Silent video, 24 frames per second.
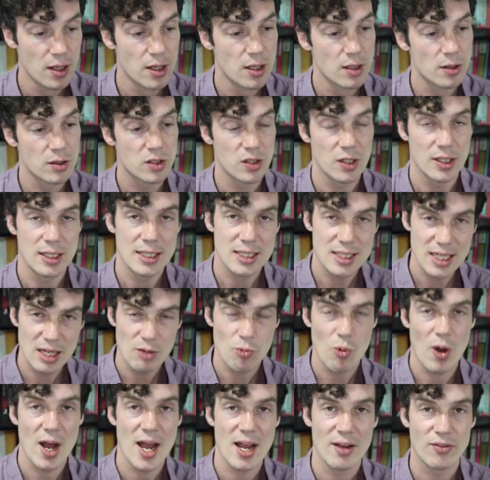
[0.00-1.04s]
So you can see
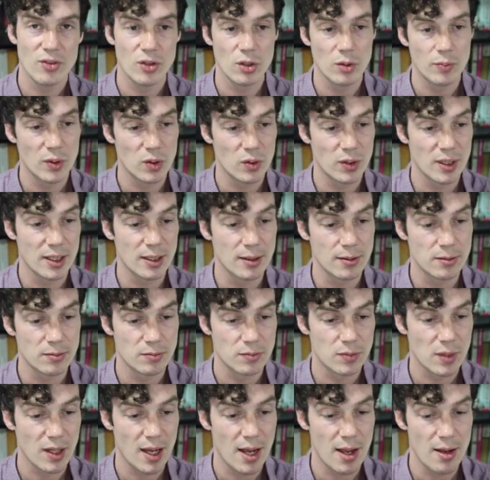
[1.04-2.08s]
why if you're building
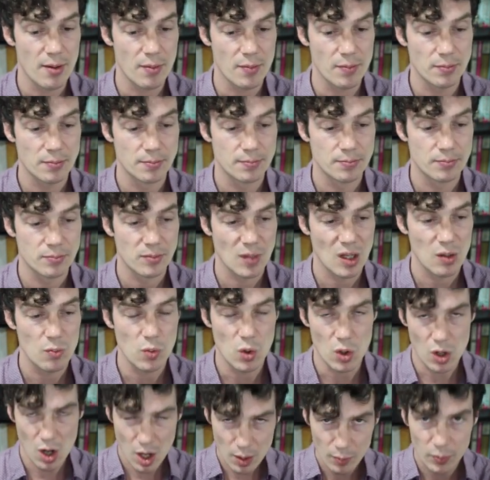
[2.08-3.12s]
more
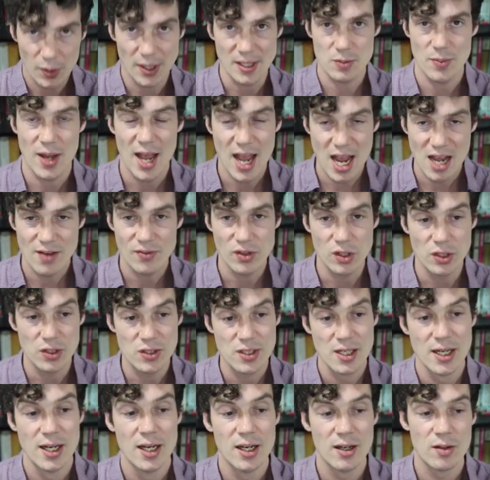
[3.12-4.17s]
complex behaviors,
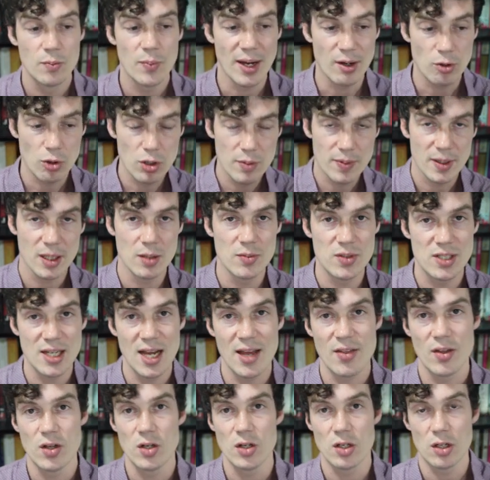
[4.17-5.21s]
by grouping them
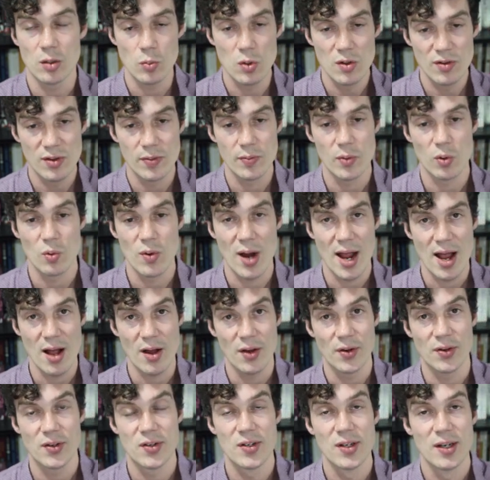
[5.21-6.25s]
together, you can move them
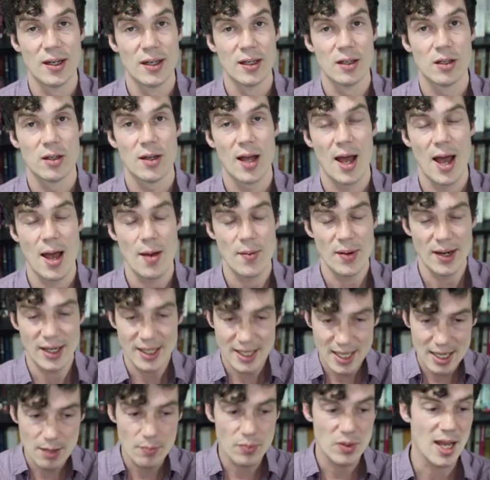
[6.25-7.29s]
around and
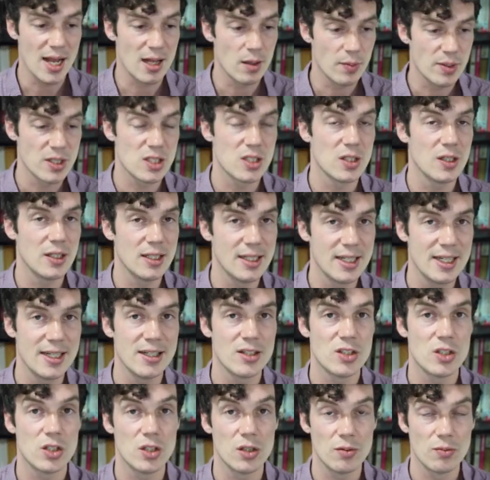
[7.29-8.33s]
keep the elements that you need
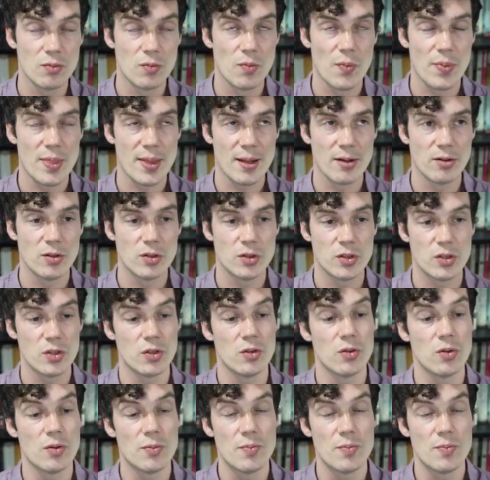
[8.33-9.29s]
to